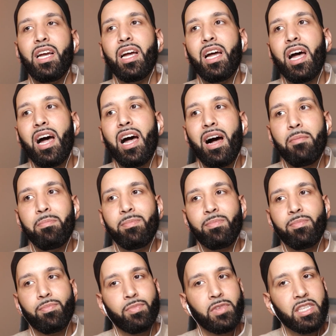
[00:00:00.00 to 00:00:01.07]

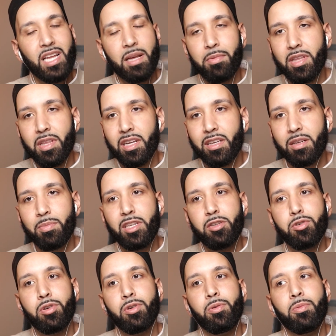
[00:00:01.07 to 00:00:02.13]
The same thing could be
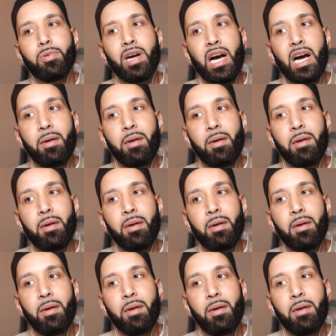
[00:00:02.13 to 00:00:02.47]
true,